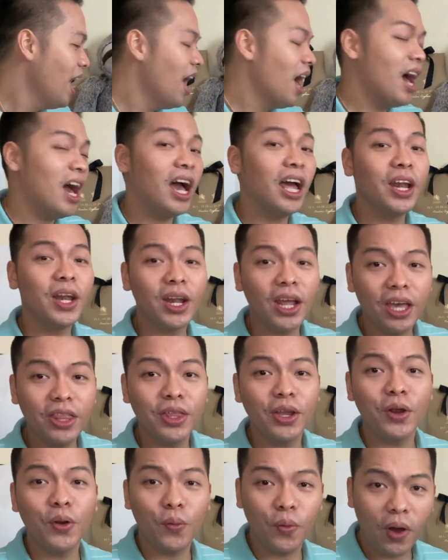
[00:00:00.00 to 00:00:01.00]

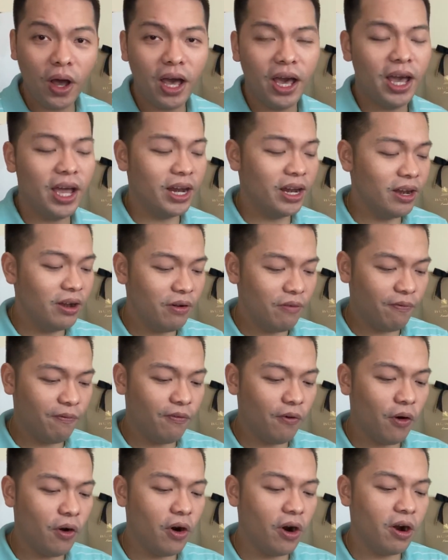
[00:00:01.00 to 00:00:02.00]
Another one
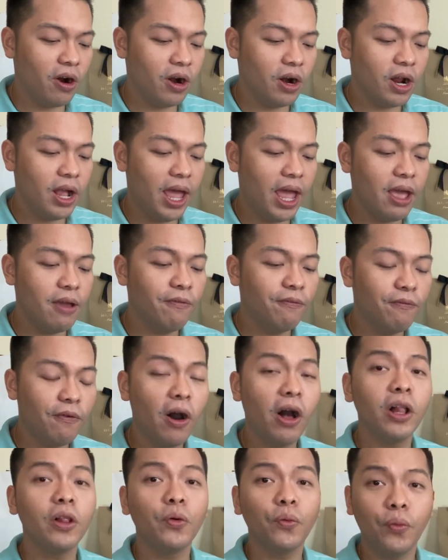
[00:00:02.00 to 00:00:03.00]
for a
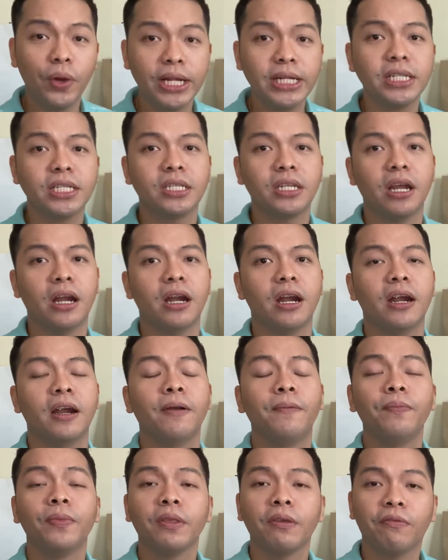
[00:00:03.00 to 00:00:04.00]
fall winter
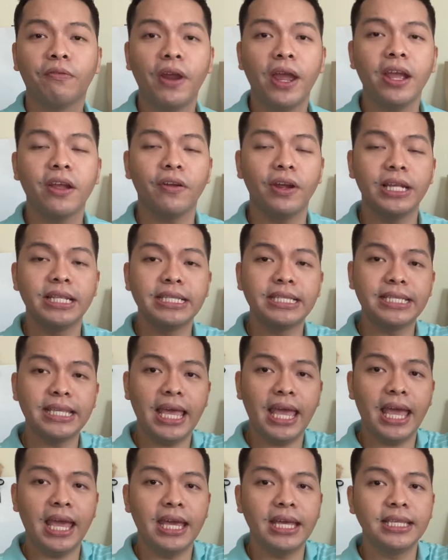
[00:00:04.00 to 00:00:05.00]
fragrance
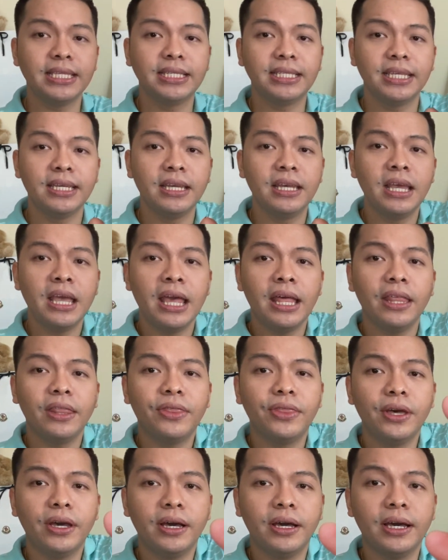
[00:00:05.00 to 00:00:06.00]
is
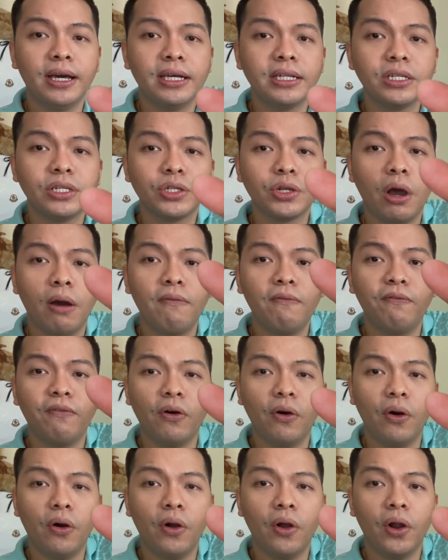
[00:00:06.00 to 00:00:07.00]
the Tom
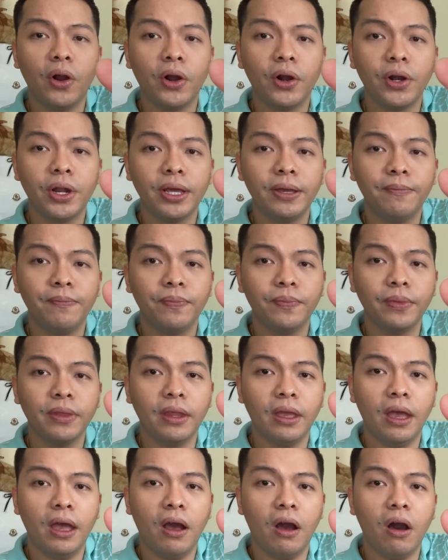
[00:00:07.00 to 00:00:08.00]
Ford
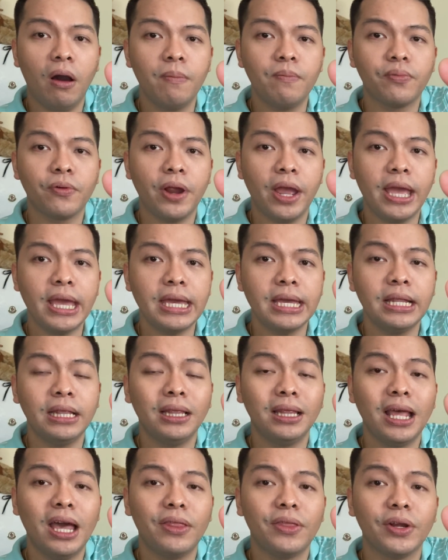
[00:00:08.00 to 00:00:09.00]
Ombre
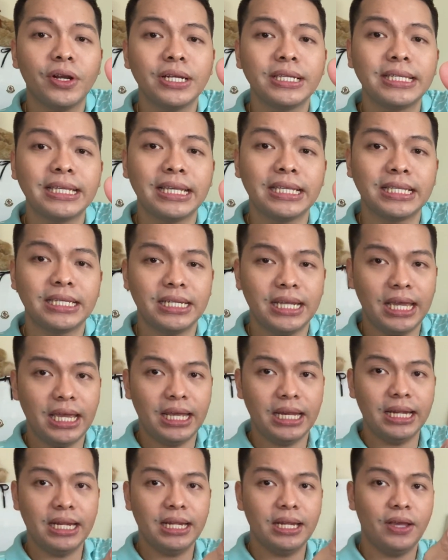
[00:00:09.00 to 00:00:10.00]
Leather 16.